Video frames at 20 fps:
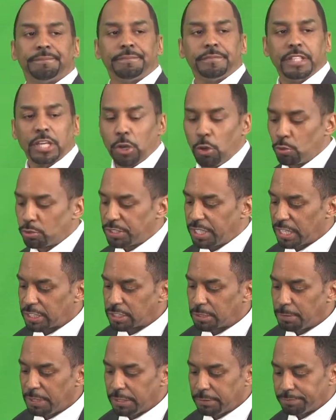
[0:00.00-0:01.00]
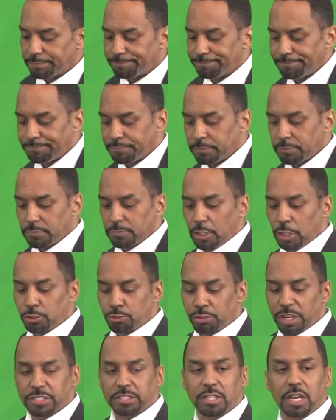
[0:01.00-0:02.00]
The Old Testament
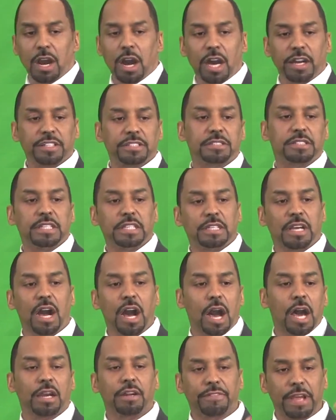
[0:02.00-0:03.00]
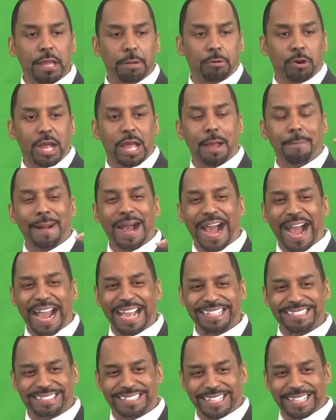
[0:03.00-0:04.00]
addressed God as the God of Abraham,
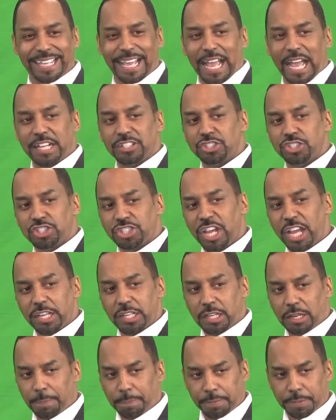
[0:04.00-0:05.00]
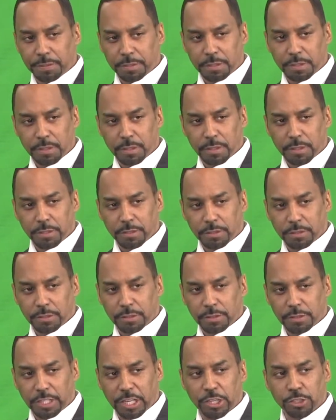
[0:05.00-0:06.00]
Isaac, and Jacob.
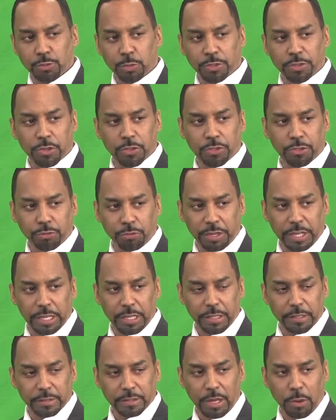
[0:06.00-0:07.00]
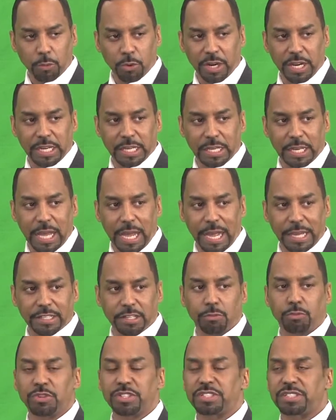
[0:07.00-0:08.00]
These were the three that were in line
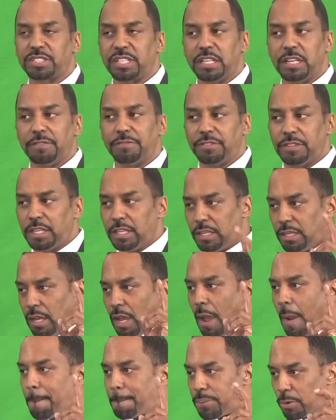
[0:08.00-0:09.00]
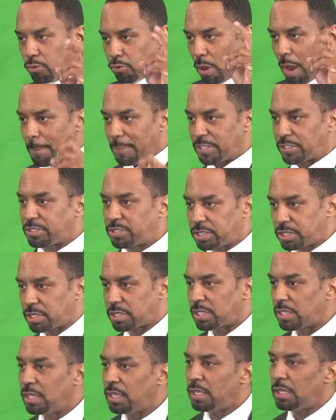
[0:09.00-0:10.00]
that received the
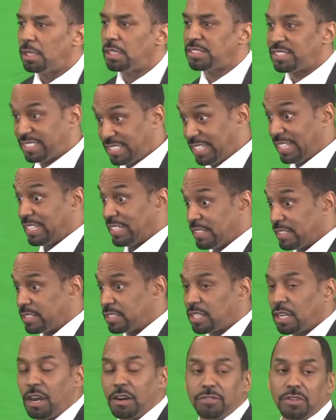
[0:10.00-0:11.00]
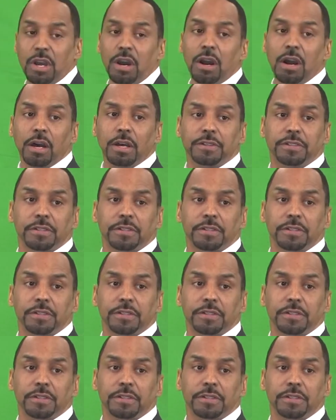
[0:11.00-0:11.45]
promises of God.